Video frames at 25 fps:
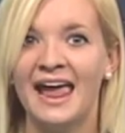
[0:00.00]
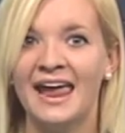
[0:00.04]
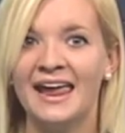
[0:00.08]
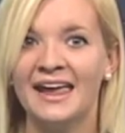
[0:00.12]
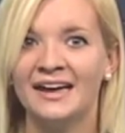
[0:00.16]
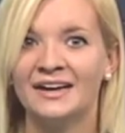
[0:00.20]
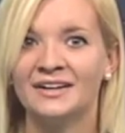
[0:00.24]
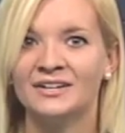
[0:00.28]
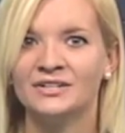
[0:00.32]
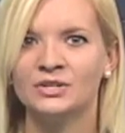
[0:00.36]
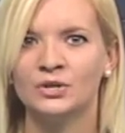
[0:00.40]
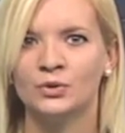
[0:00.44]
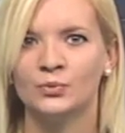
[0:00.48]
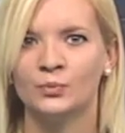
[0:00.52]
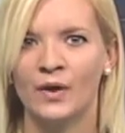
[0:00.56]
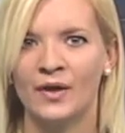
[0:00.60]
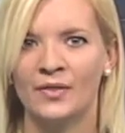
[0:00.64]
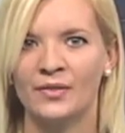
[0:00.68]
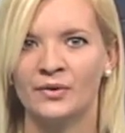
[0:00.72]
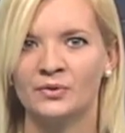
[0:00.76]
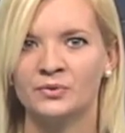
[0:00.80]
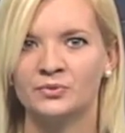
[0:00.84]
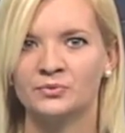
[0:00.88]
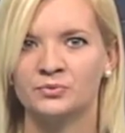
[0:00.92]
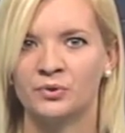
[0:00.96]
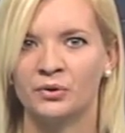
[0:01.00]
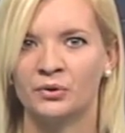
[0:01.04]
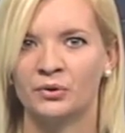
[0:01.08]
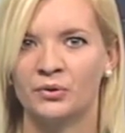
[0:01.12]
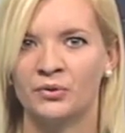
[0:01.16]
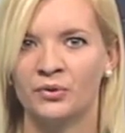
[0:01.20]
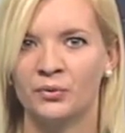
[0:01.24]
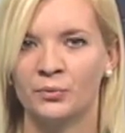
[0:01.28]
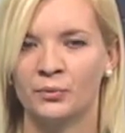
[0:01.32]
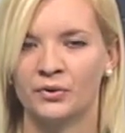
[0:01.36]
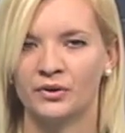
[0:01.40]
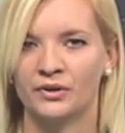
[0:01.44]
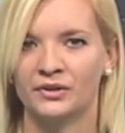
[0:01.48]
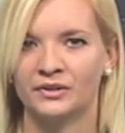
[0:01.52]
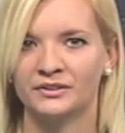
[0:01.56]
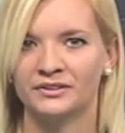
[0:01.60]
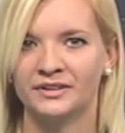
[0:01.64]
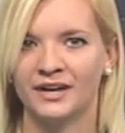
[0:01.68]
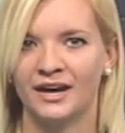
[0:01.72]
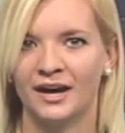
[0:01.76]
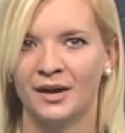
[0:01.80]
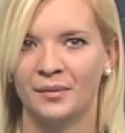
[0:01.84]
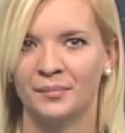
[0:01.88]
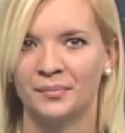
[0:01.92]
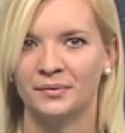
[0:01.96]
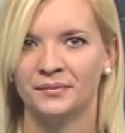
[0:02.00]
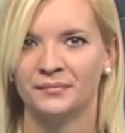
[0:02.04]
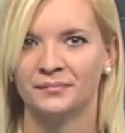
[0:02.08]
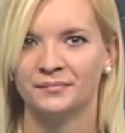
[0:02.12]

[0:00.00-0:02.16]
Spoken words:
and weather's role in the World Cup.